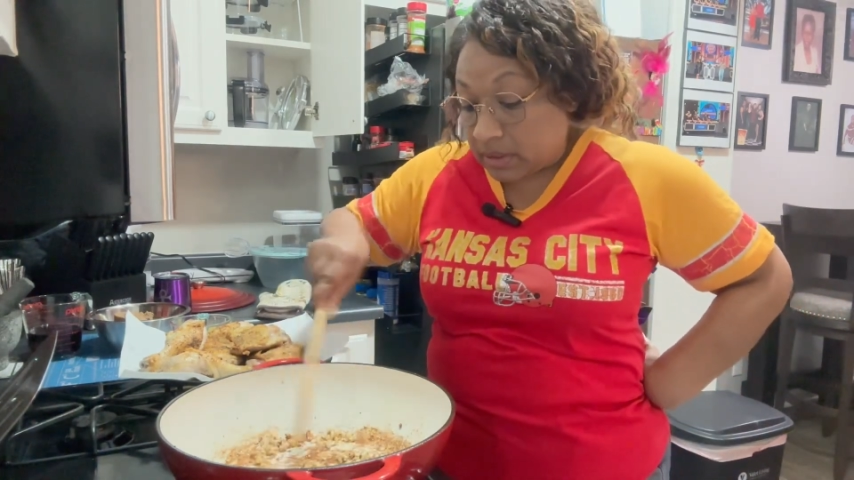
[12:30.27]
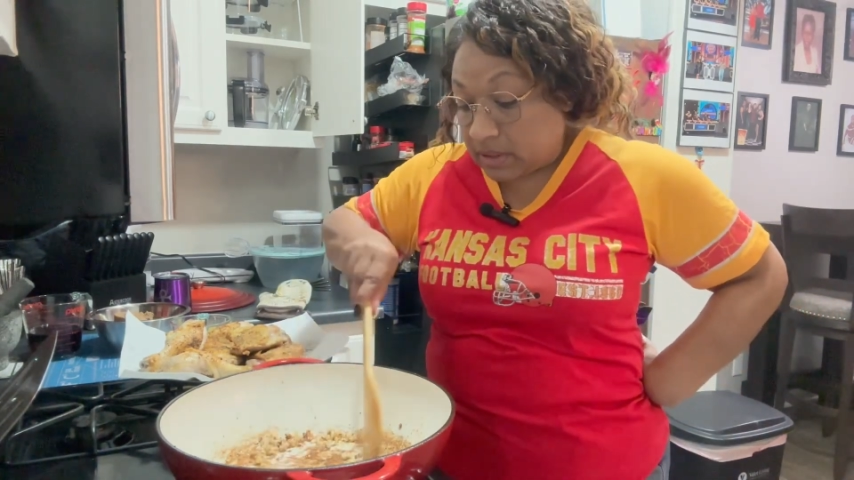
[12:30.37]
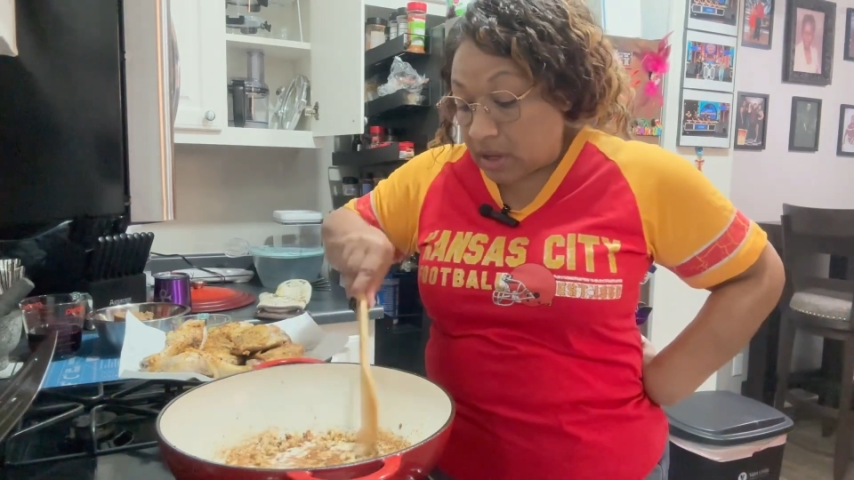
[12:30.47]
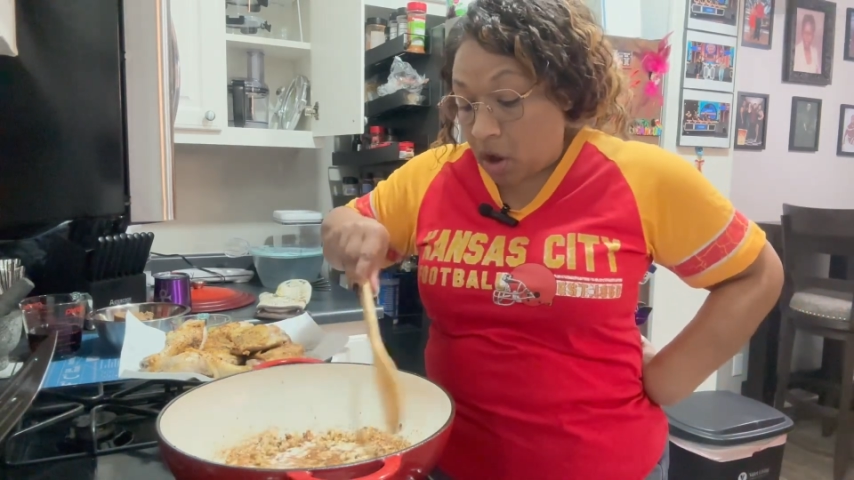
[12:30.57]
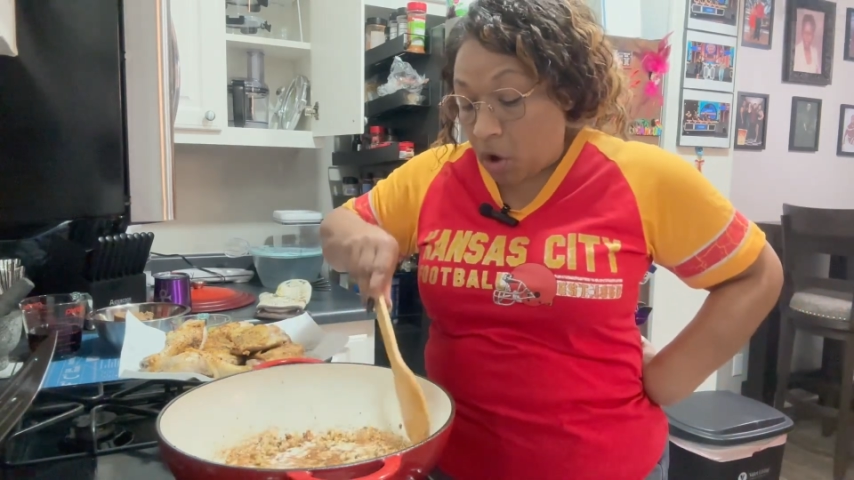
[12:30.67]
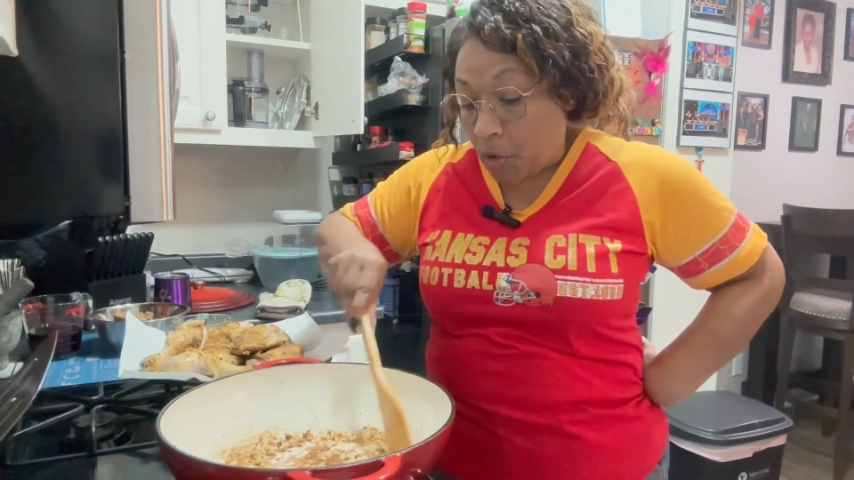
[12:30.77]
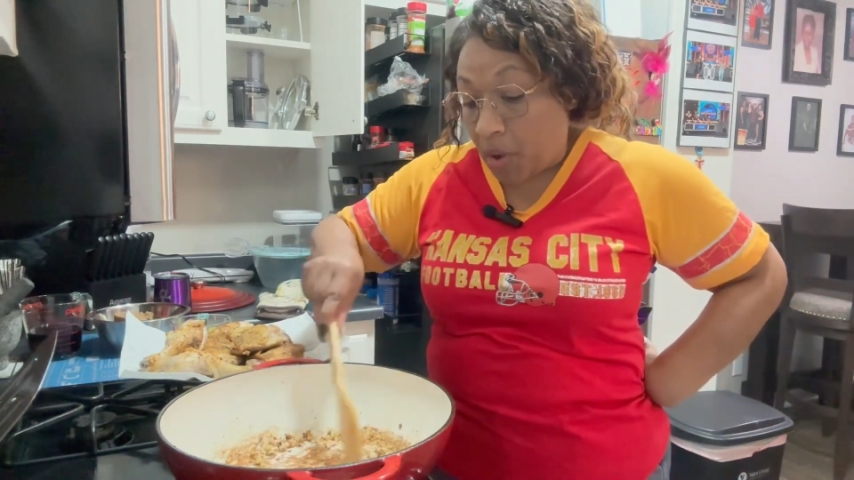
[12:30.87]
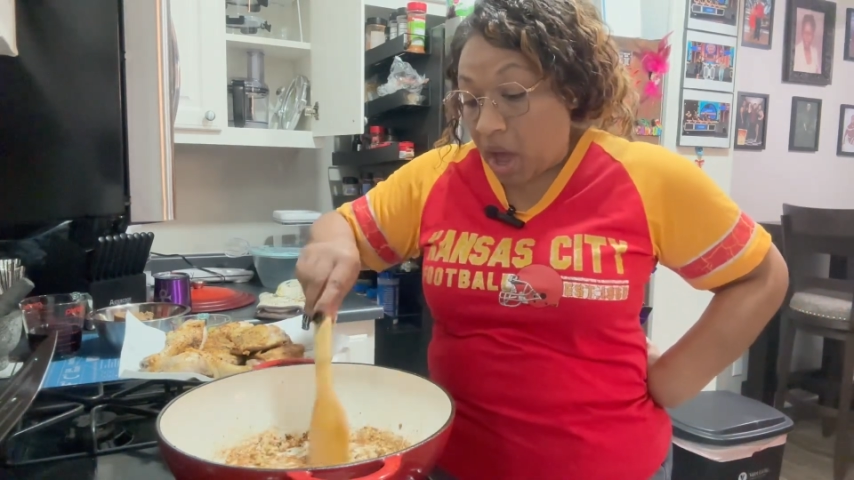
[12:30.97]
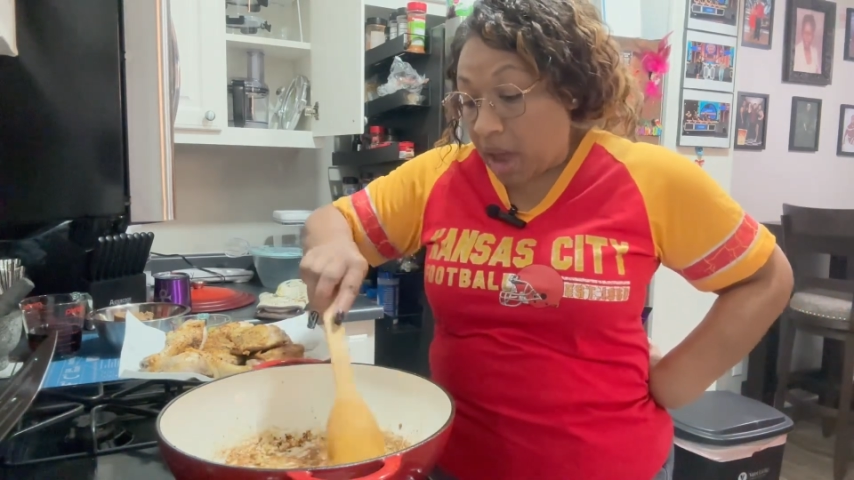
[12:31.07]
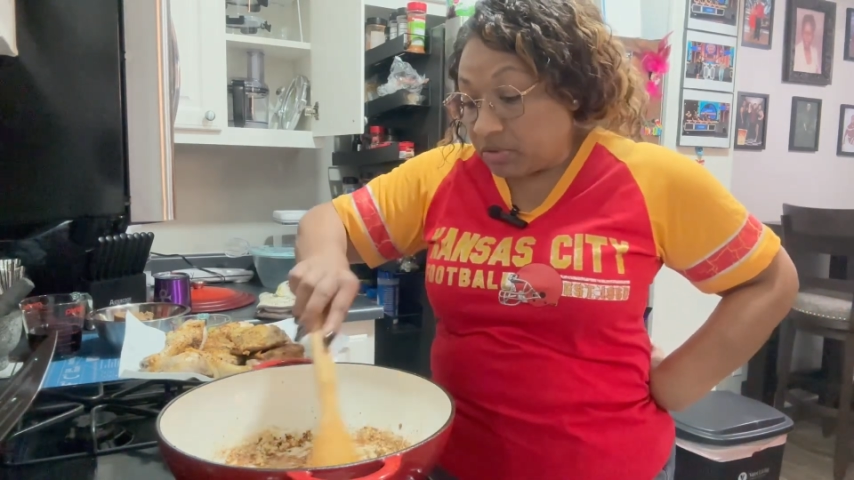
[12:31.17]
So
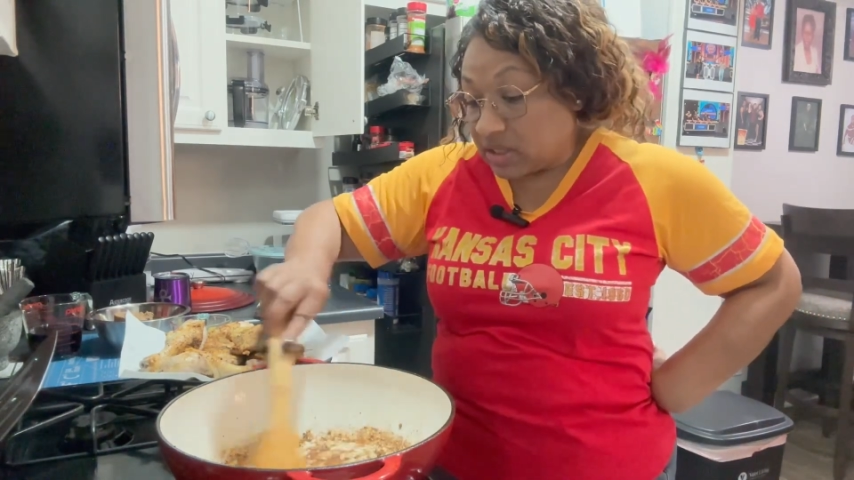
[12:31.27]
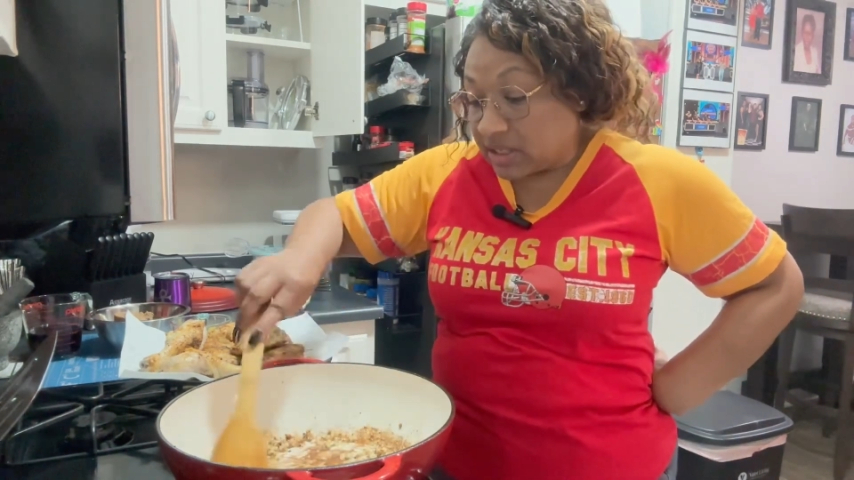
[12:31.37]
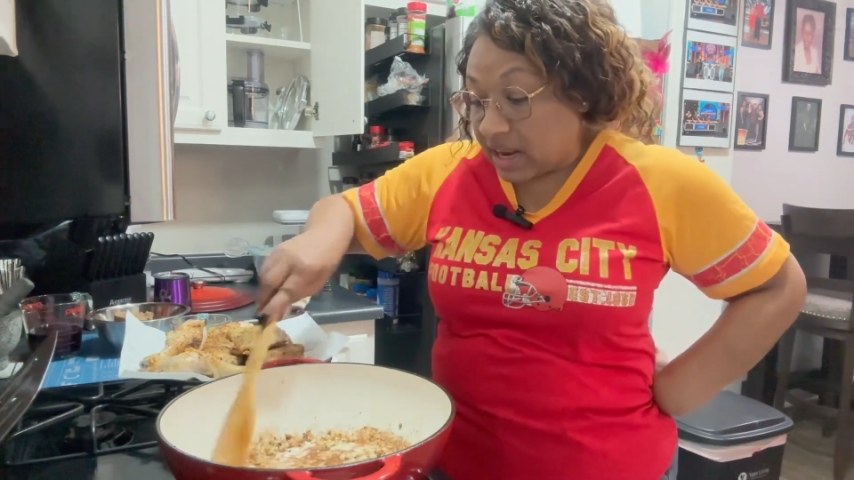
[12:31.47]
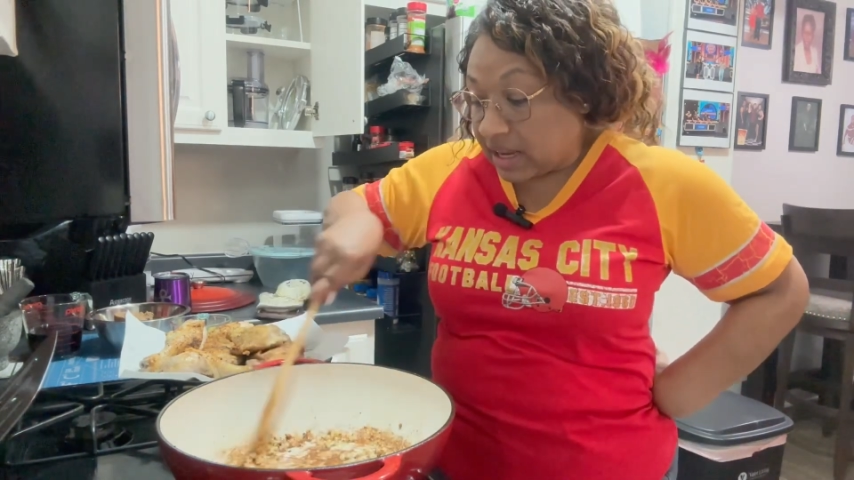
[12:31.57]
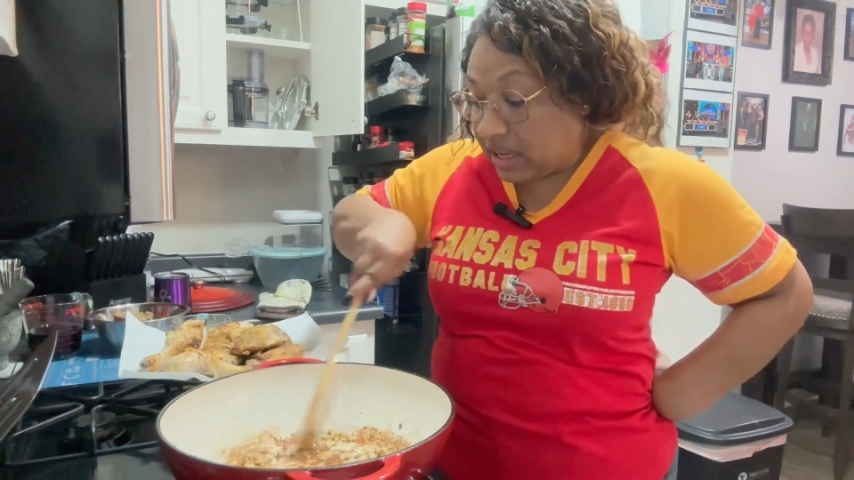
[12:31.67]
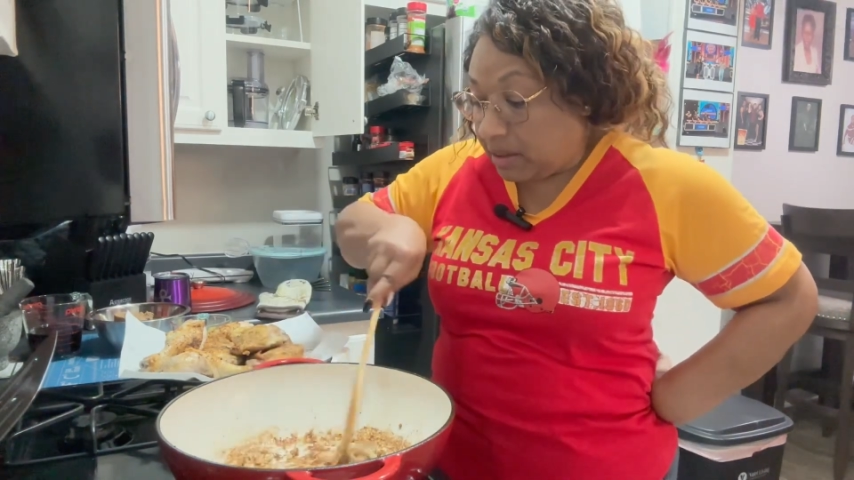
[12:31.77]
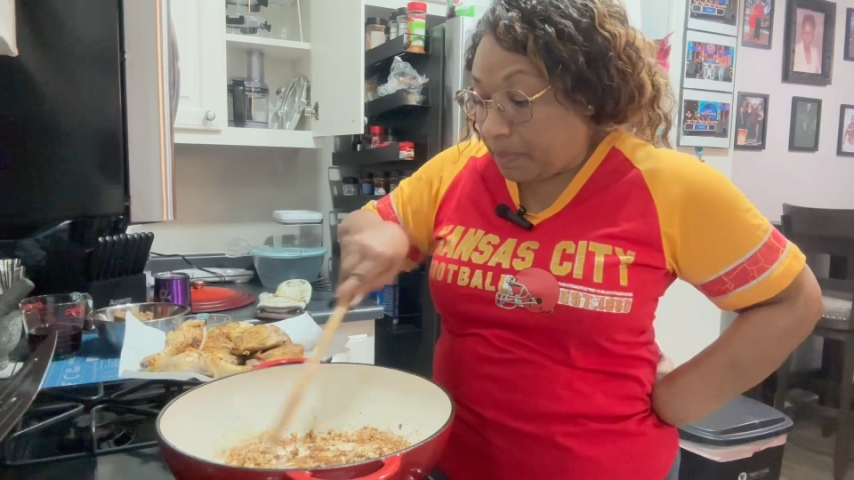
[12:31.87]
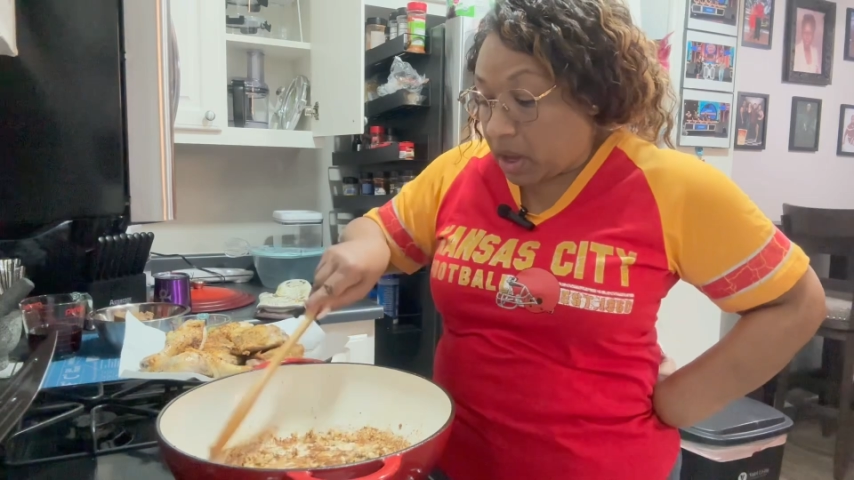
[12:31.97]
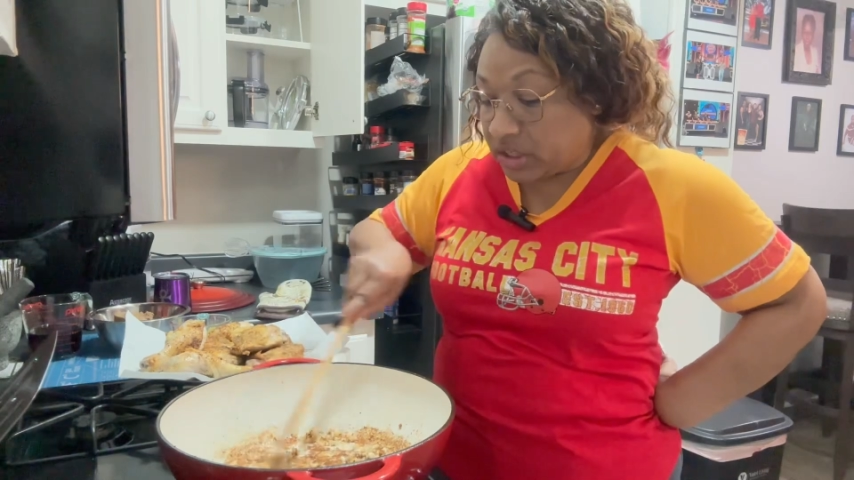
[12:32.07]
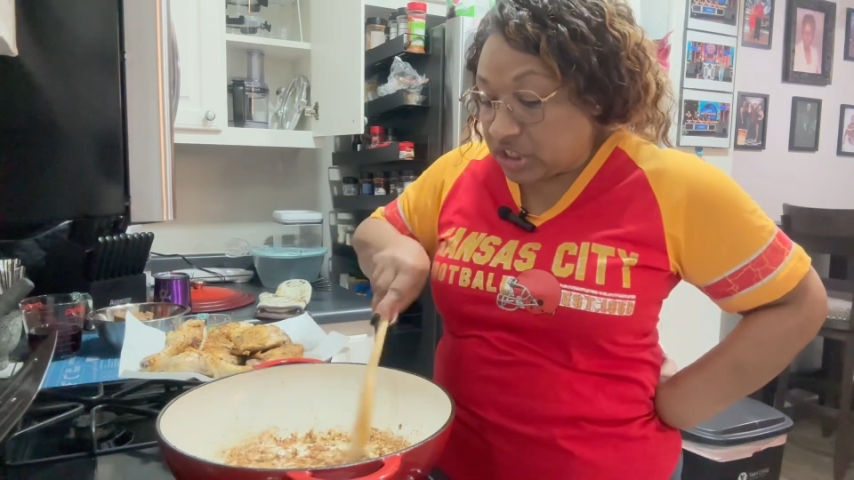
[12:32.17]
I'm just going to keep on